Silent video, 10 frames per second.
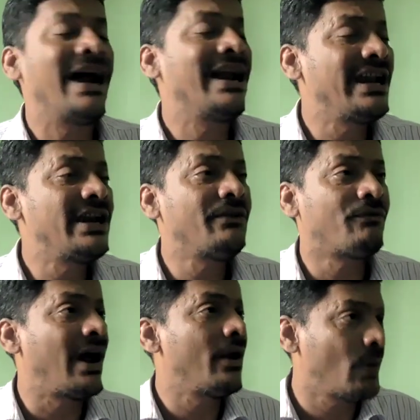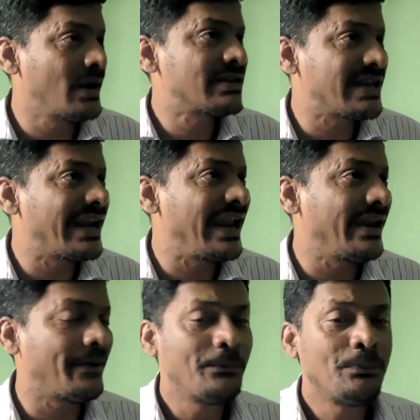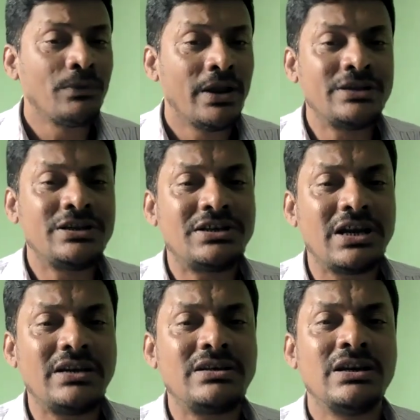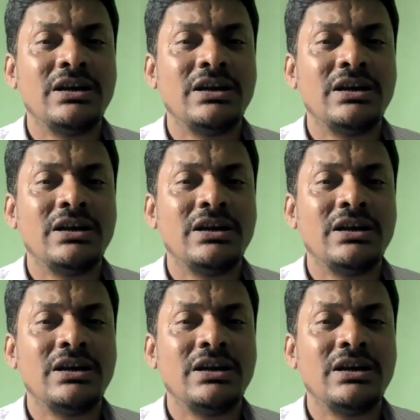identify once again, isn't it?